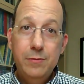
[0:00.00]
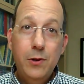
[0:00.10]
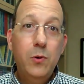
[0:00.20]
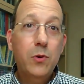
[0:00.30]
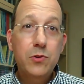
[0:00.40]

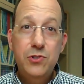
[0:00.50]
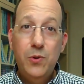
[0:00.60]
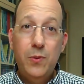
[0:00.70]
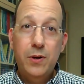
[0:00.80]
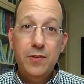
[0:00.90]
local
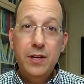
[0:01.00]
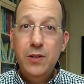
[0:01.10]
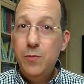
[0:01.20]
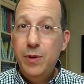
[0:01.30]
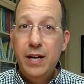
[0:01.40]
store that
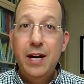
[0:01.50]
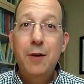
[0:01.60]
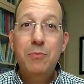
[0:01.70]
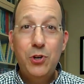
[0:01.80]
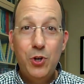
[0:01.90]
you pick
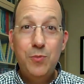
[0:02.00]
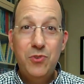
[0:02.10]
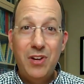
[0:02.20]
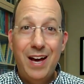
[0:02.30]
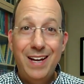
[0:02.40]
up
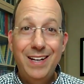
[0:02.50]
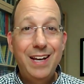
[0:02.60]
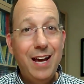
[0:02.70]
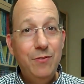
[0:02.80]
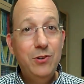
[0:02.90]
curbside and
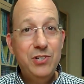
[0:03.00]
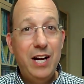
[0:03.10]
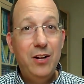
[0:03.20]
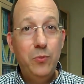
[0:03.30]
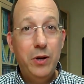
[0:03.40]
have your
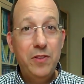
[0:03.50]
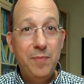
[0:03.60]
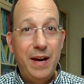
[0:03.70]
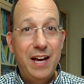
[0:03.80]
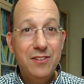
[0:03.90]
child wear the
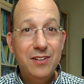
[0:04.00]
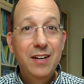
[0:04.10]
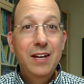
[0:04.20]
mask